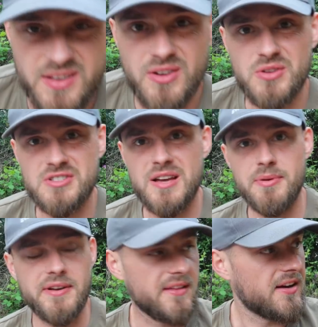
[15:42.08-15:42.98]
A lot's
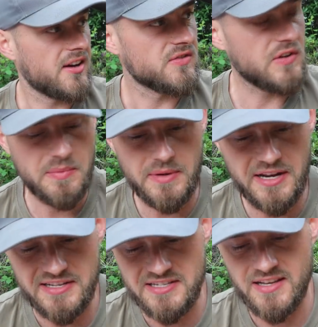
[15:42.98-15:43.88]
happened in the last few
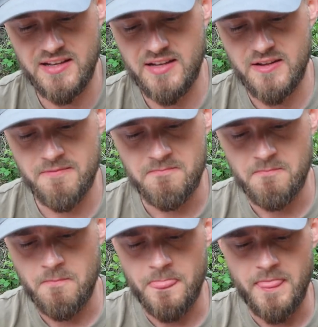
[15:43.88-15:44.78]
minutes.
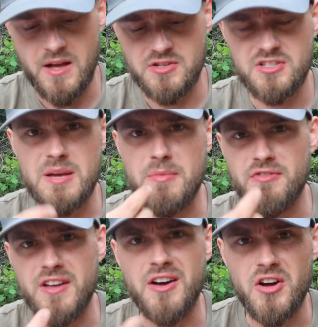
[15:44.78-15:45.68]
I just dipped my
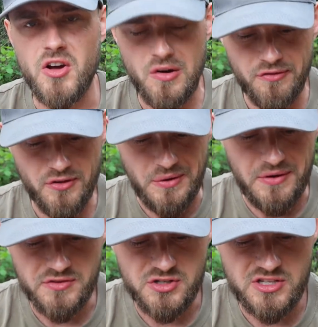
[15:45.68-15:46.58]
finger, I like hot food,
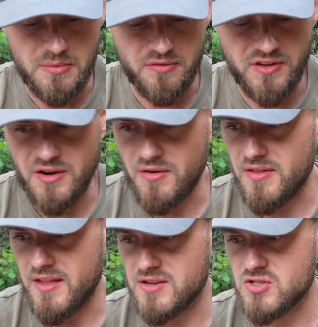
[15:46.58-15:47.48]
I've just dipped my finger in that